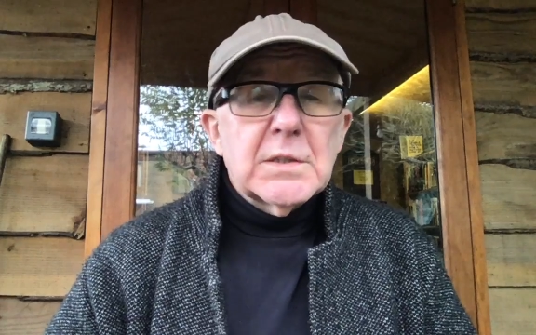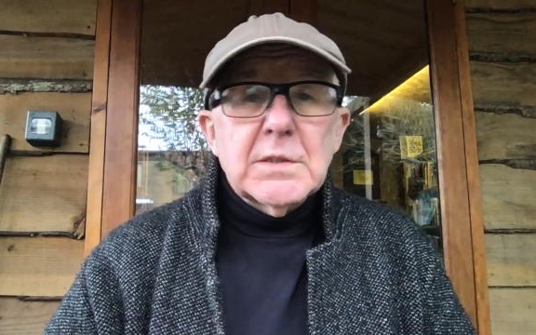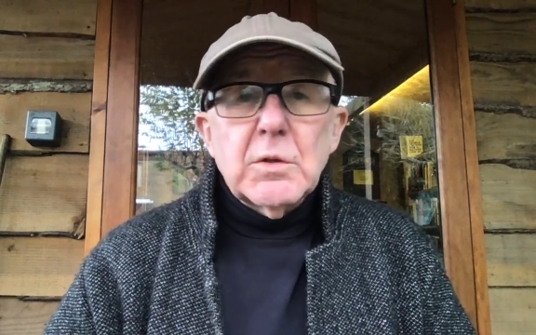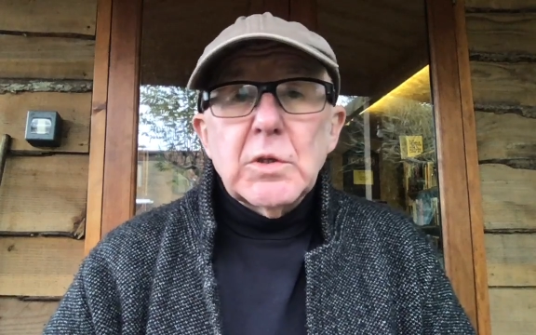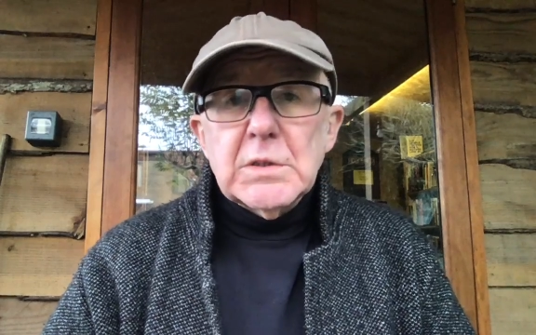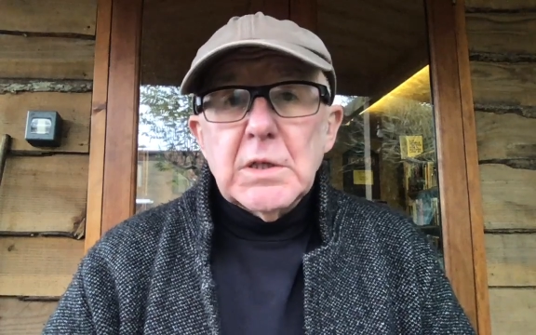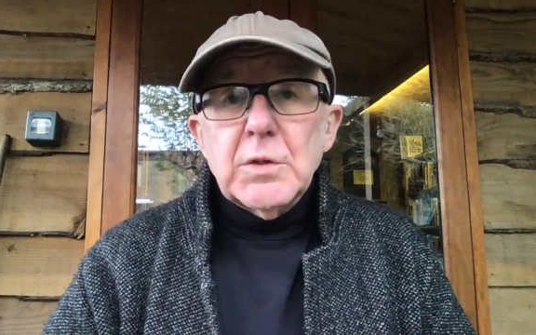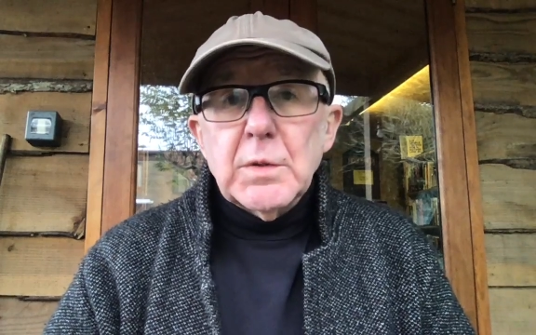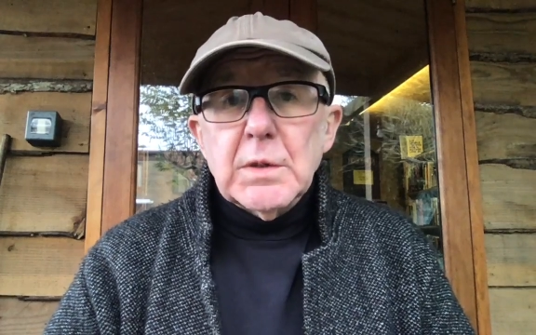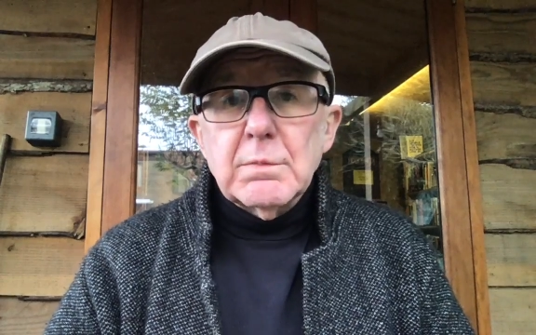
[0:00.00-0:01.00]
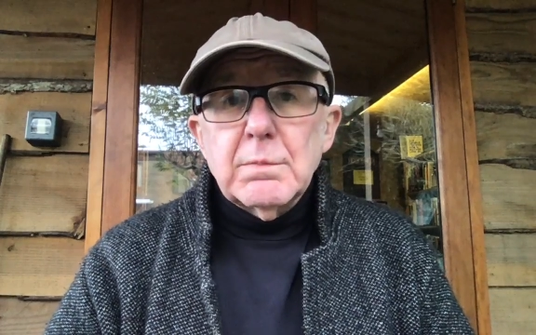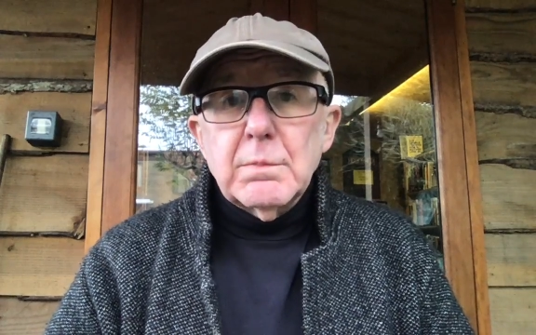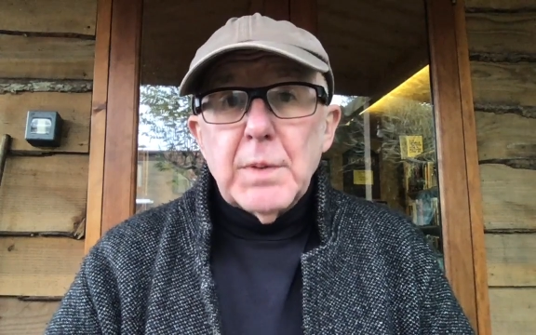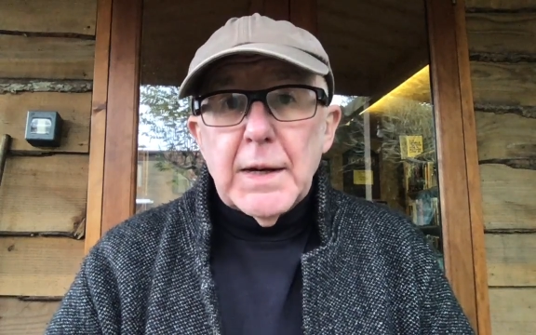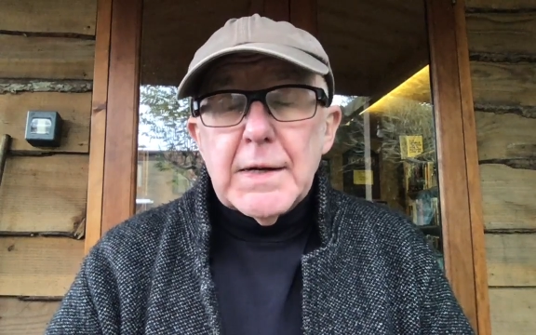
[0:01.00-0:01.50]
still continuing
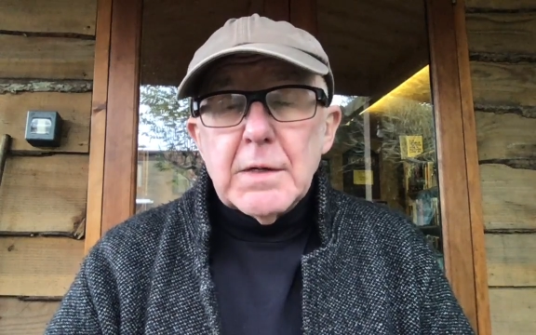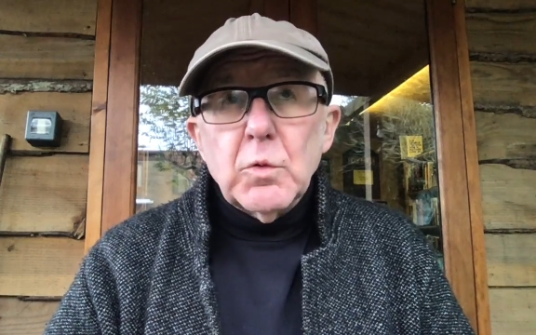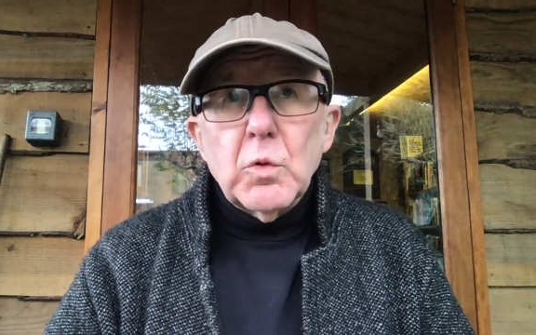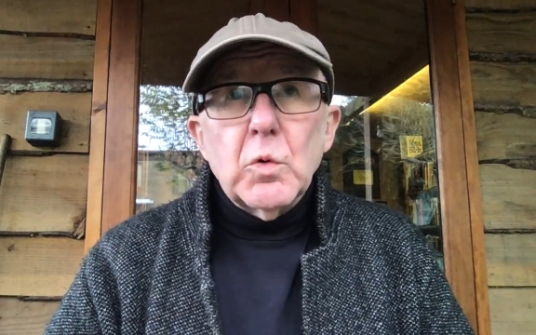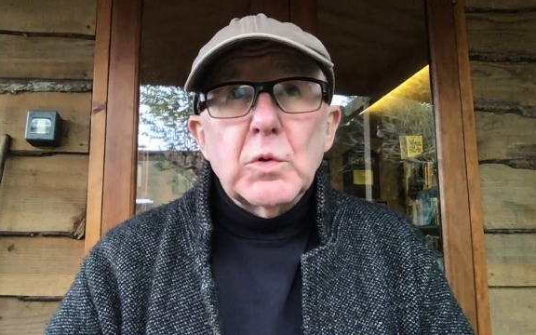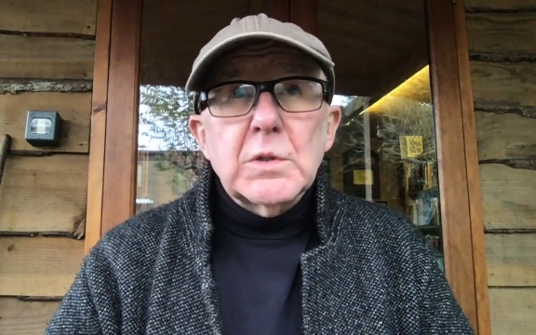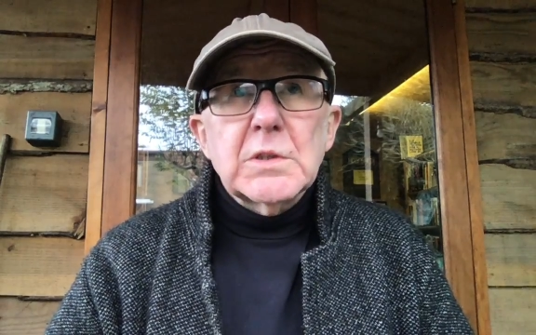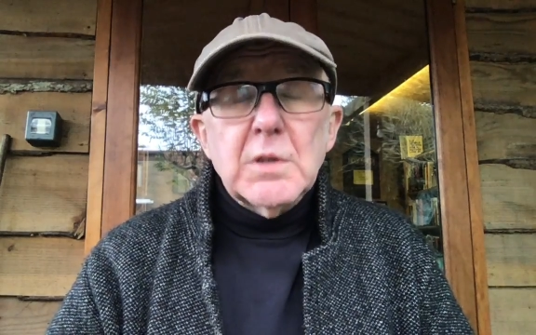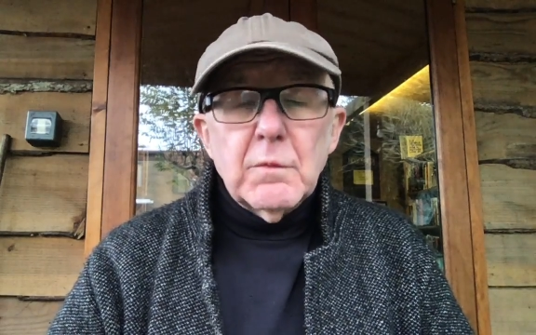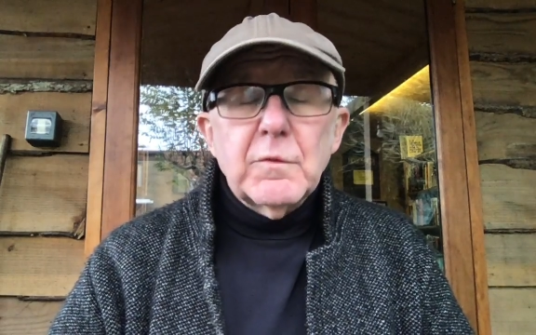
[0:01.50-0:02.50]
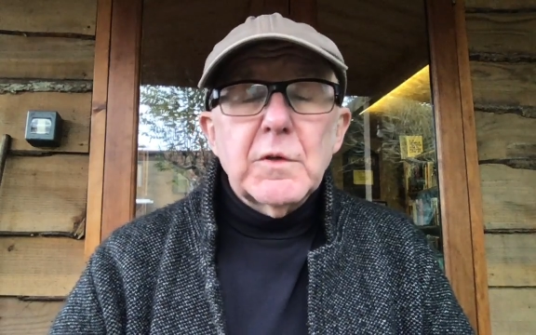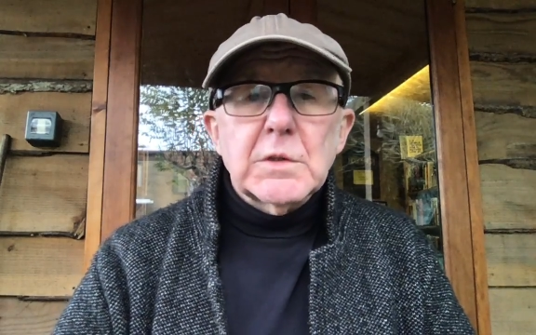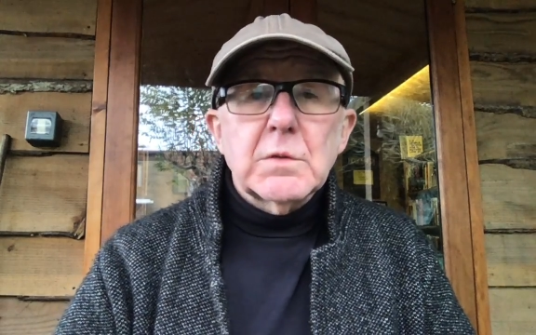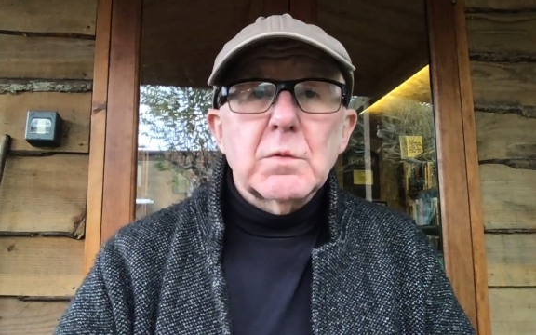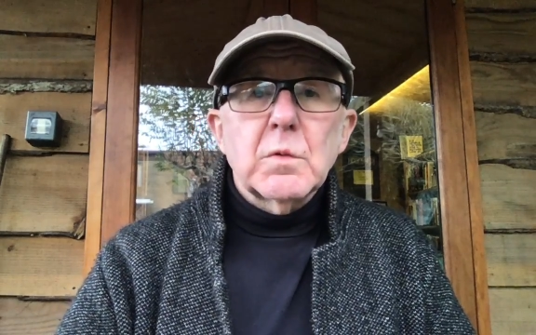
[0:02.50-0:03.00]
pain or discomfort